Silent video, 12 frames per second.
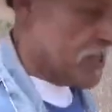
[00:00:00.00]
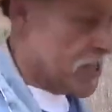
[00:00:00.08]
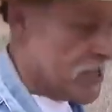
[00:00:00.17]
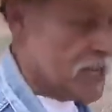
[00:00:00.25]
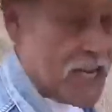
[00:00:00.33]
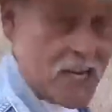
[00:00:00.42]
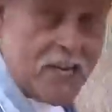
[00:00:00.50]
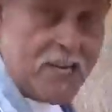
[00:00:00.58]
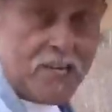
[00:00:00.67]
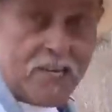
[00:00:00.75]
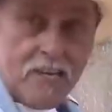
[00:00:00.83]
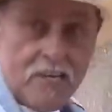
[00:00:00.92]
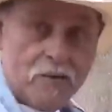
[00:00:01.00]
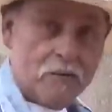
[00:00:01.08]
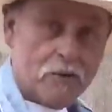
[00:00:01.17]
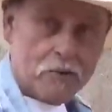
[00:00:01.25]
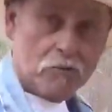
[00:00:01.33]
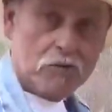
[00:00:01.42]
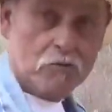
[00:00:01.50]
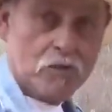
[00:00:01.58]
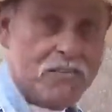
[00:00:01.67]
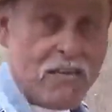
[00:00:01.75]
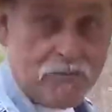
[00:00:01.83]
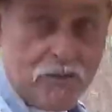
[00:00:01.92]
there in LA what,
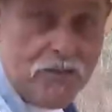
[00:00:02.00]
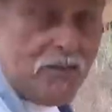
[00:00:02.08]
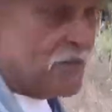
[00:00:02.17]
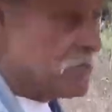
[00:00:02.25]
what's happening there.